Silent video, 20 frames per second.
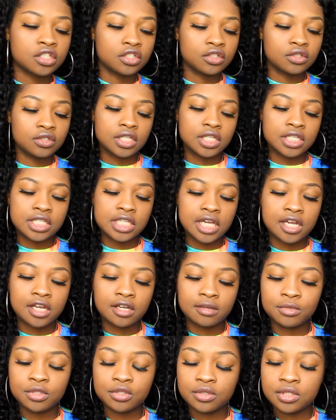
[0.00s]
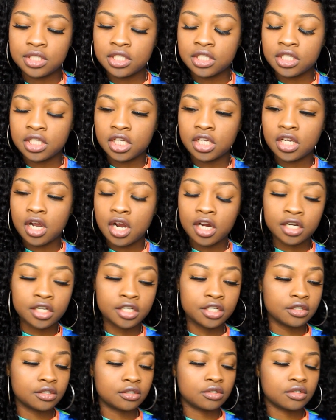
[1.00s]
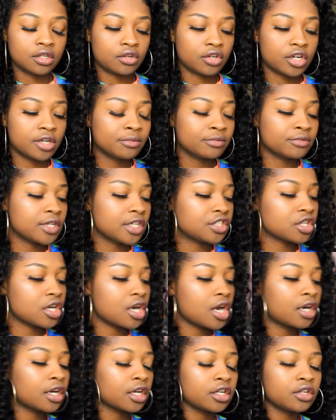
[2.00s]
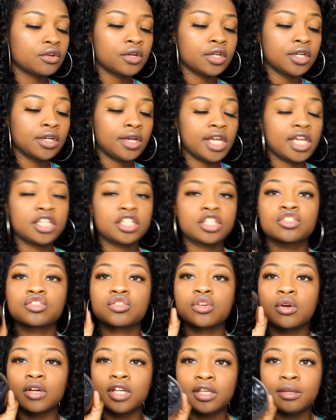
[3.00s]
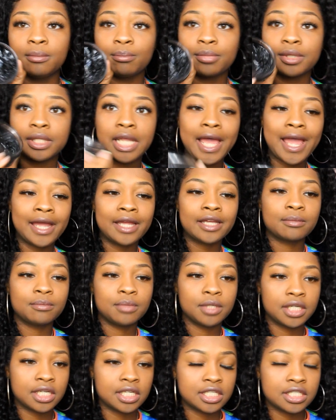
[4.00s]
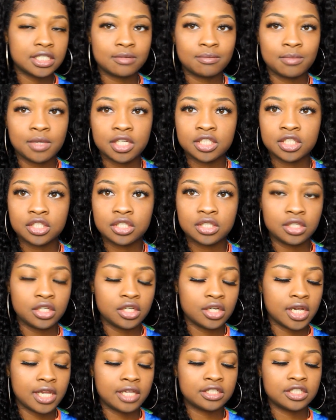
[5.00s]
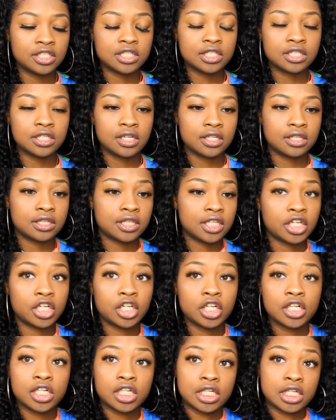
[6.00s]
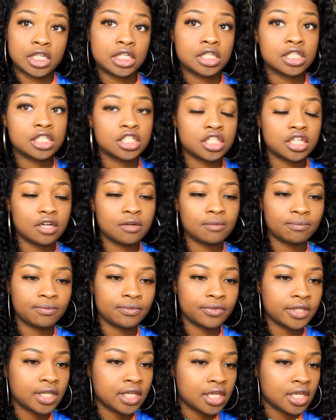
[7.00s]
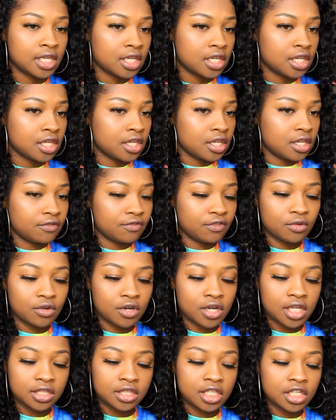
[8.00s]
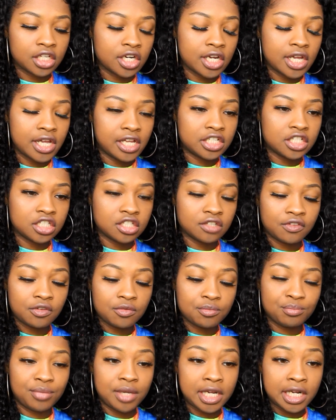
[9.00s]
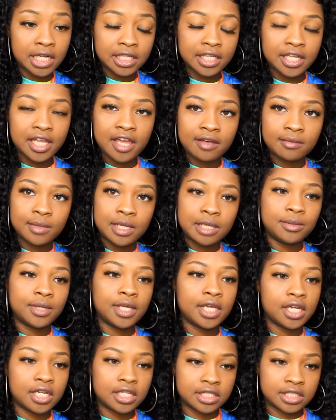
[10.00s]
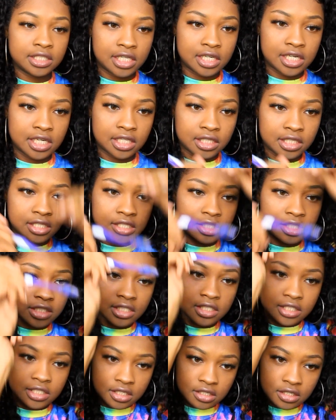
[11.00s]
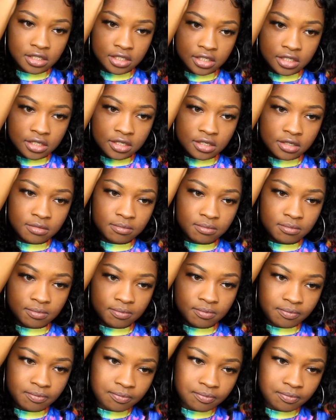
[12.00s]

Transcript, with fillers: To do this, I'm using the Argan, Cream of Nature Argan Oil Edge Control in black because it makes your edges look thicker. So if you want thicker edges, if you barely have baby hairs, then I think this is a good um,